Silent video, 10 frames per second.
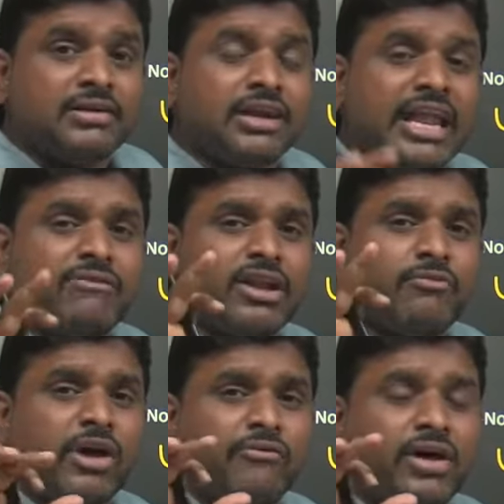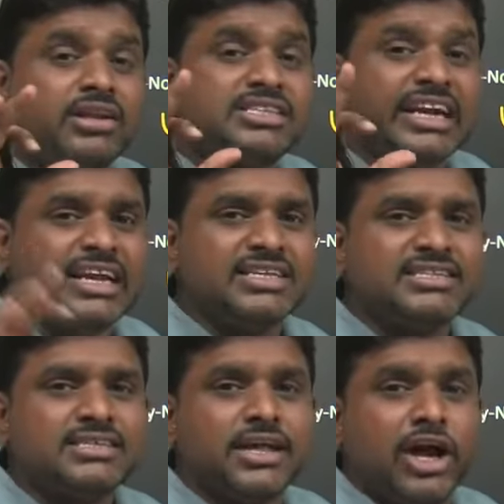11, 1, 1,
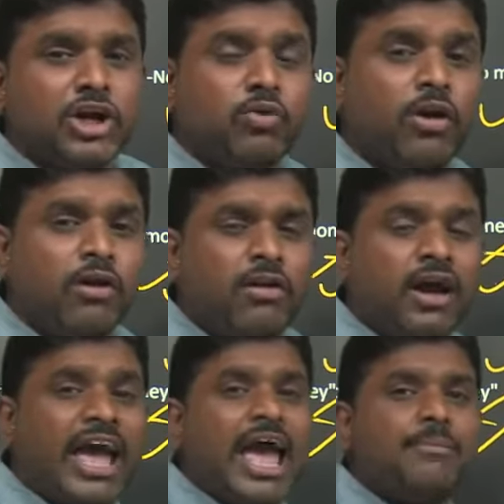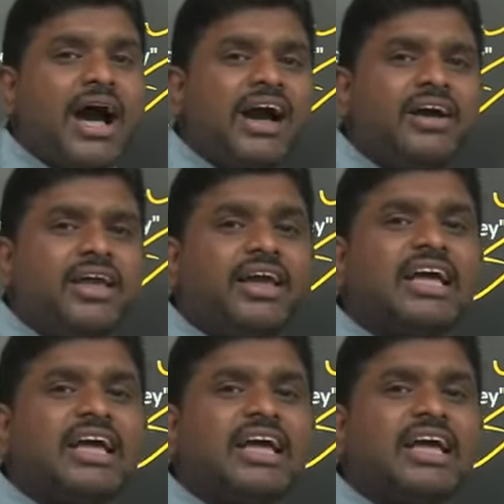cities. 12 o'clock I am hungry,